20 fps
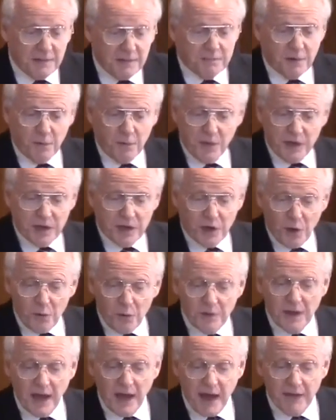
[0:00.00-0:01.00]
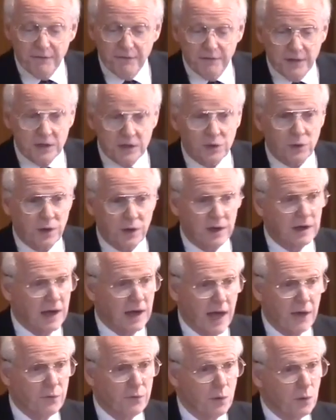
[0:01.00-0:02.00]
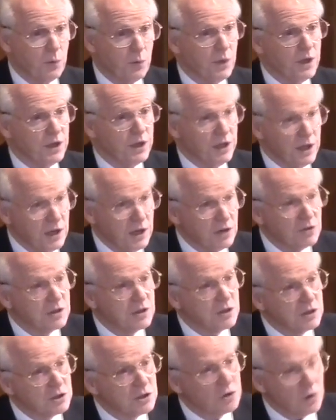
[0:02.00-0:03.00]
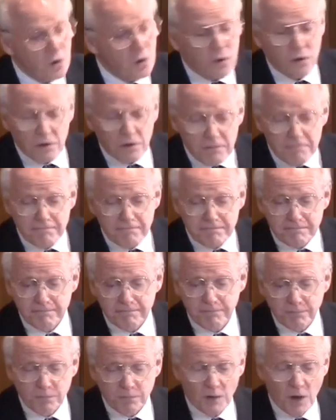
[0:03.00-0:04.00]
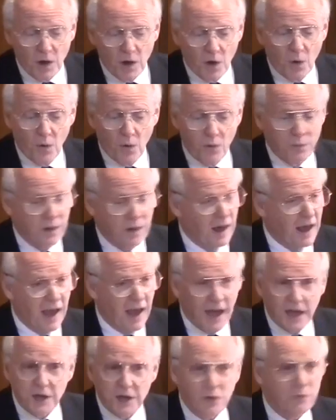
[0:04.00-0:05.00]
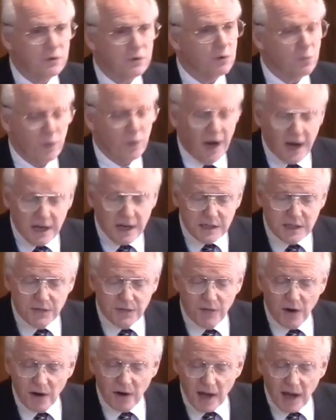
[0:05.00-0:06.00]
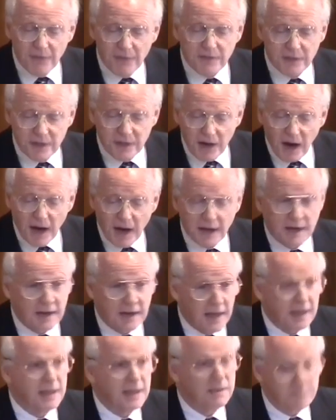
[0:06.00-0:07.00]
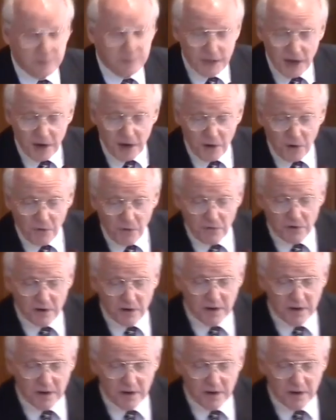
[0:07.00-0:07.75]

But we can only have victory in life when we yield control, when we hand over the reins of our life to God and let Him take over.